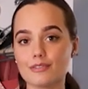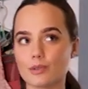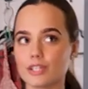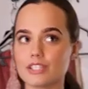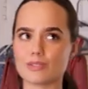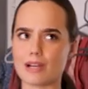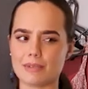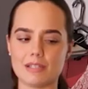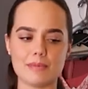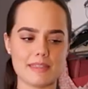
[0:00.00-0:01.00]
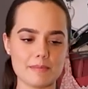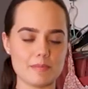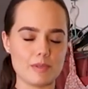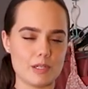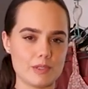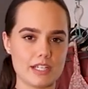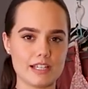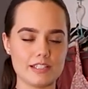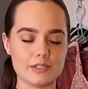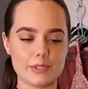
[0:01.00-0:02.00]
Florence, or I'm gonna meet them in Bologna.
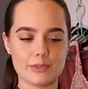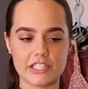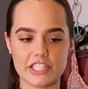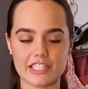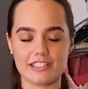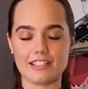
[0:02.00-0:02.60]
I don't know which,